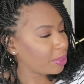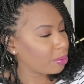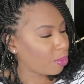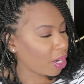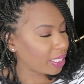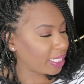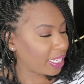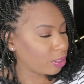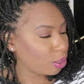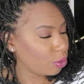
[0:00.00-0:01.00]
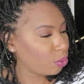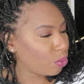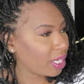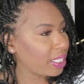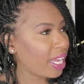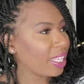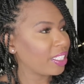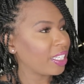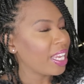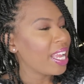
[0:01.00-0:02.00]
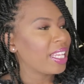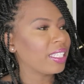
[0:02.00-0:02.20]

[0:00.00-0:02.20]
it was marked down to $1.